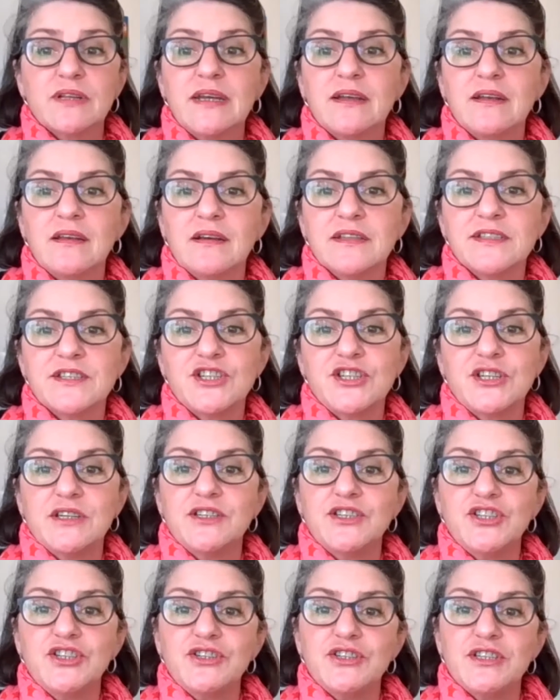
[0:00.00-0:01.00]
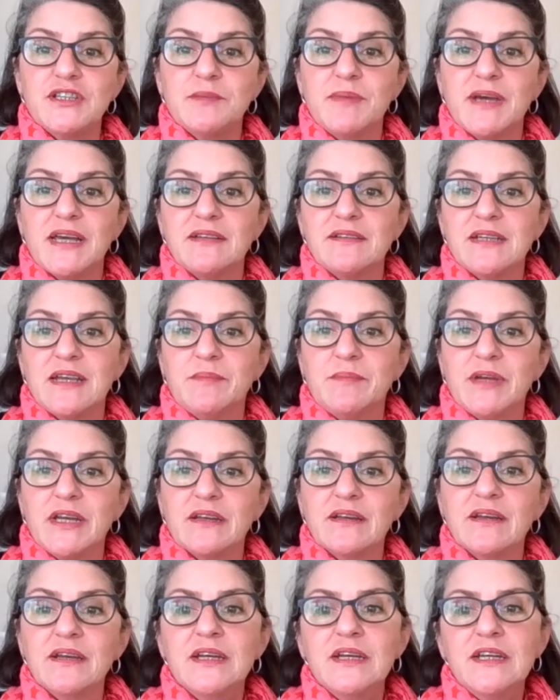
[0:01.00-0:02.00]
hit last year due to the
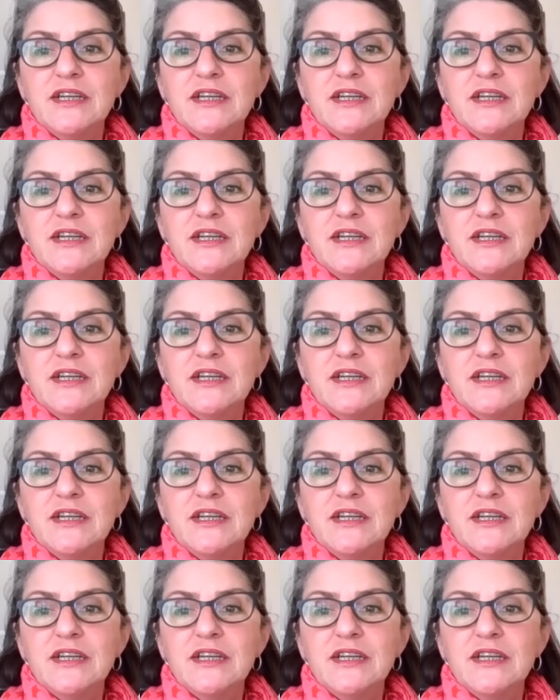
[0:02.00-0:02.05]
pandemic.